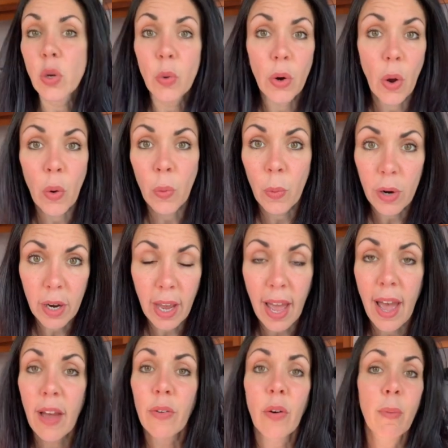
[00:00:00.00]
your own
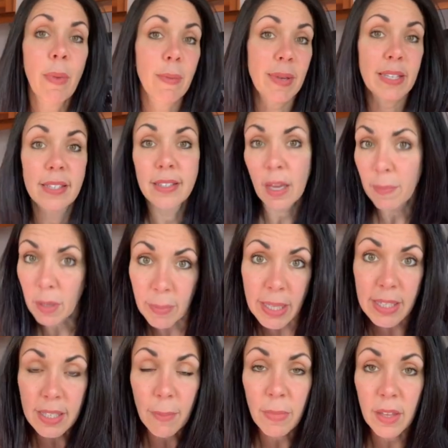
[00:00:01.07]
workout or maybe
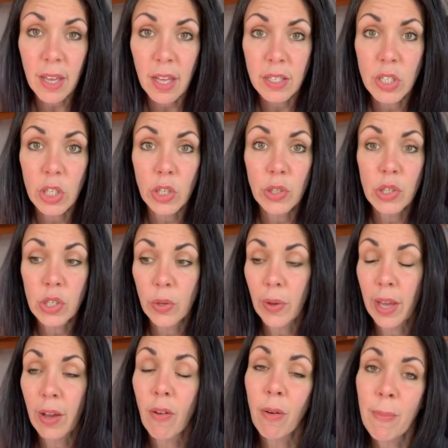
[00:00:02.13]
supplement something else that you're
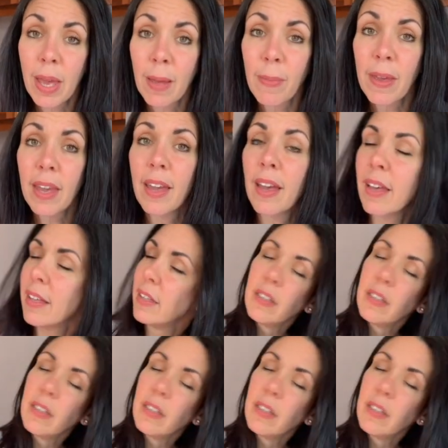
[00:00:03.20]
doing, or maybe